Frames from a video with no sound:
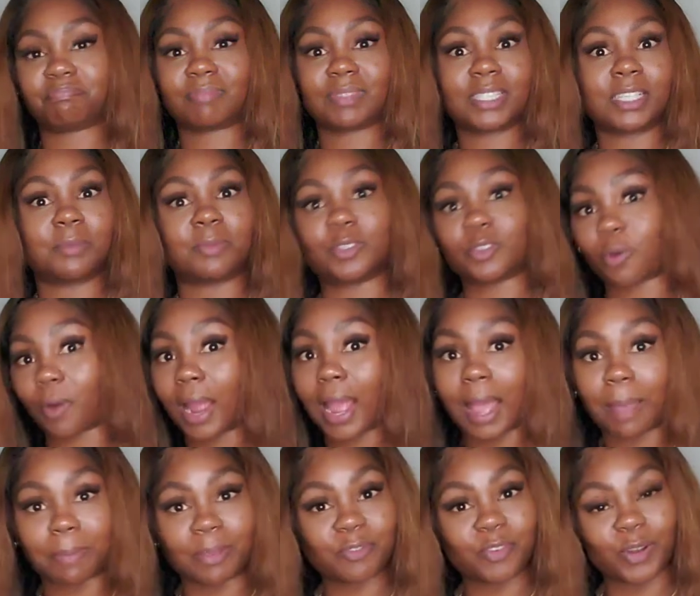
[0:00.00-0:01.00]

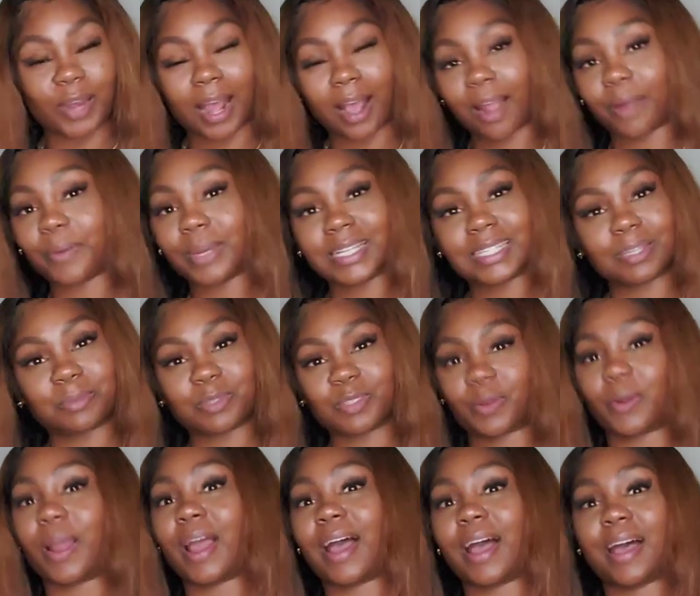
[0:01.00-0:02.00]
subscribe if you're not already
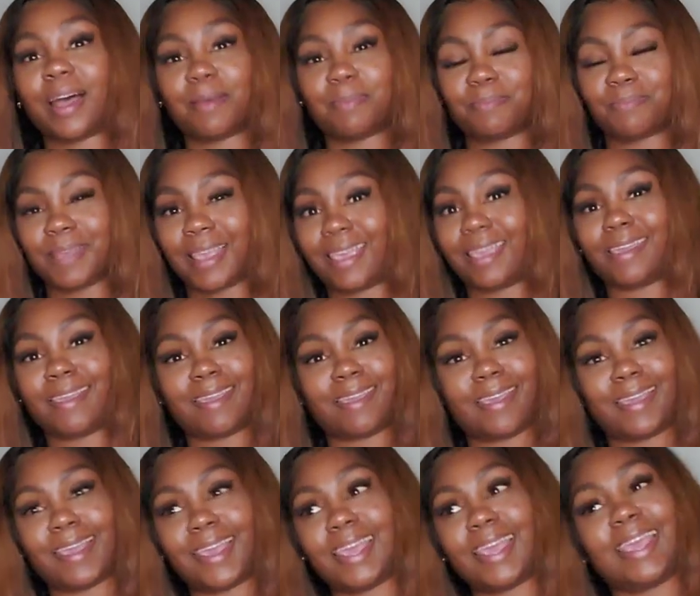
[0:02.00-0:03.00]
subscribed.
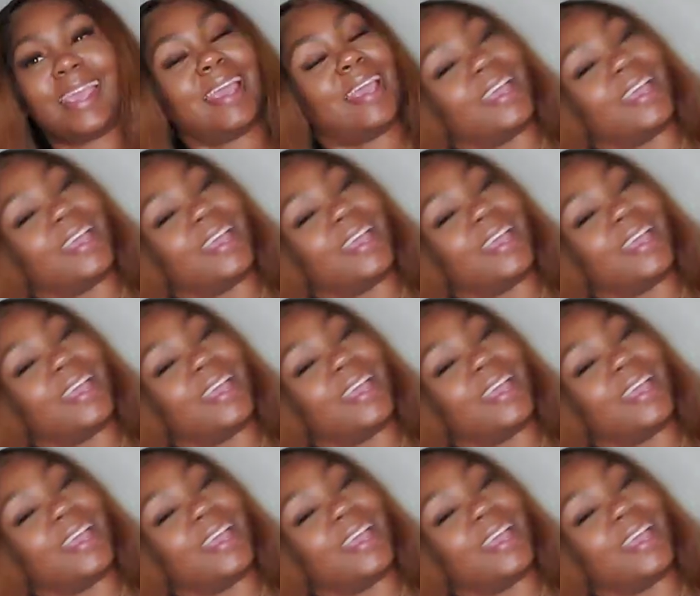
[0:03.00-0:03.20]
And